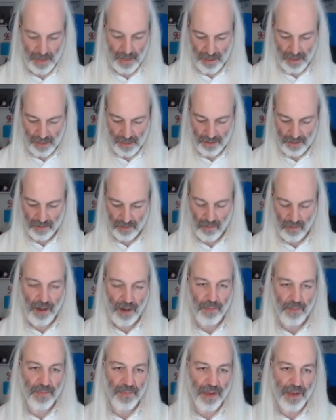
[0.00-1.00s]
so
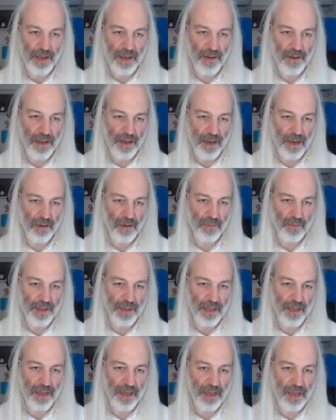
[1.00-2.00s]
I'll
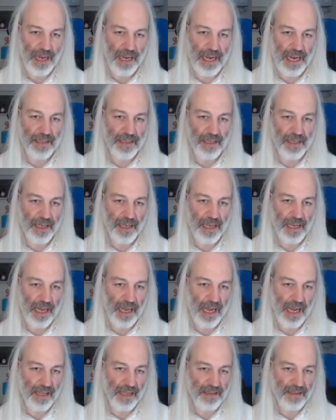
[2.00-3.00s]
be hiding
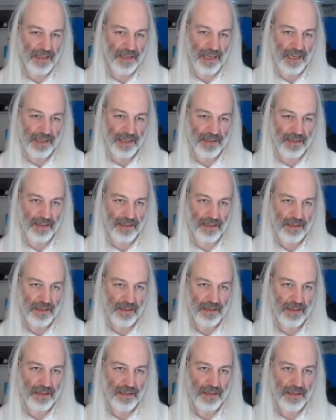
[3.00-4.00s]
unselected.
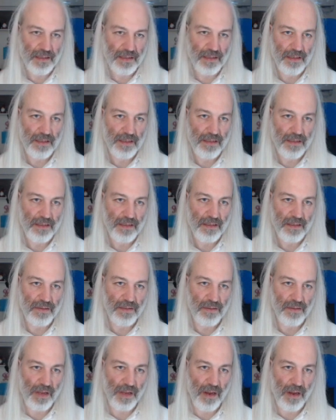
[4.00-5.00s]

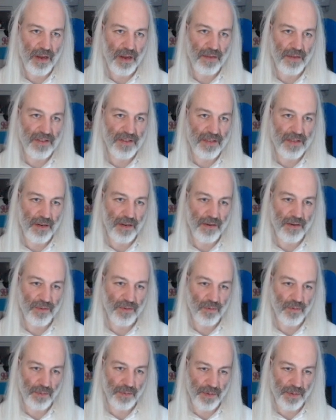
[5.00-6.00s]
So now I have this area to
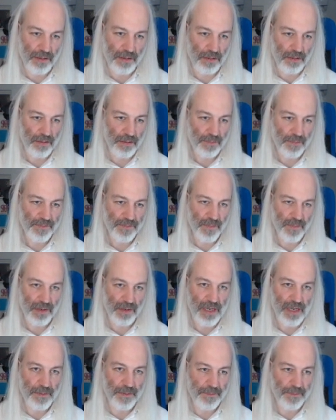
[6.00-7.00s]
work with.
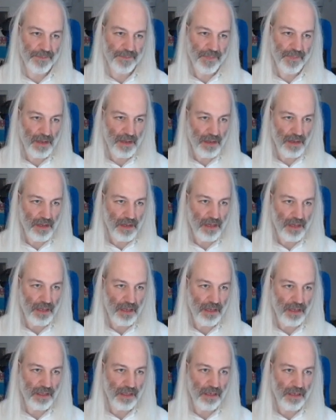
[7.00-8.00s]
Okay,
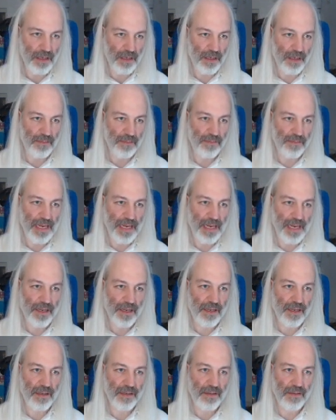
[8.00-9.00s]
and back
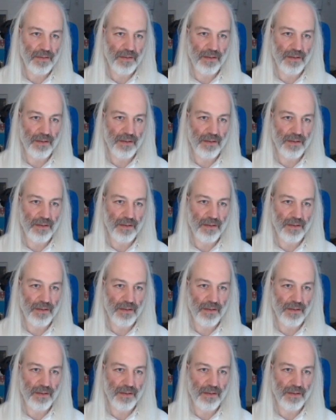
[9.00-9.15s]
in